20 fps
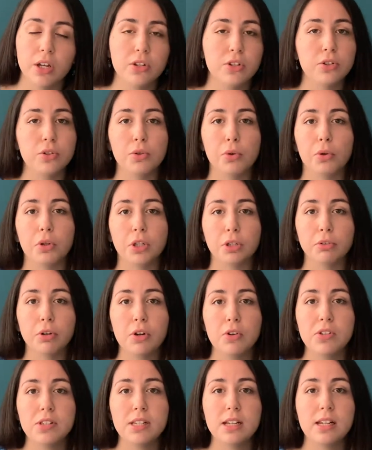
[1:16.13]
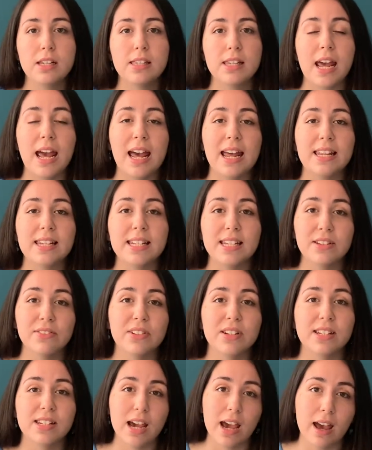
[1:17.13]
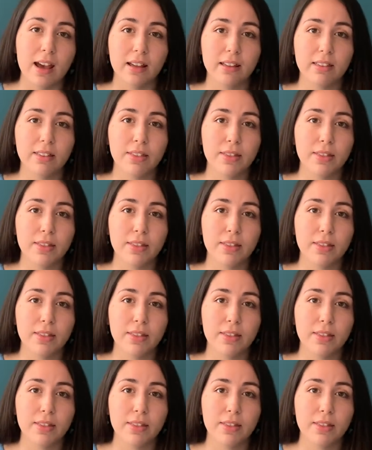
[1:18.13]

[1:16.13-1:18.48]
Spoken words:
to chlorosis and even death.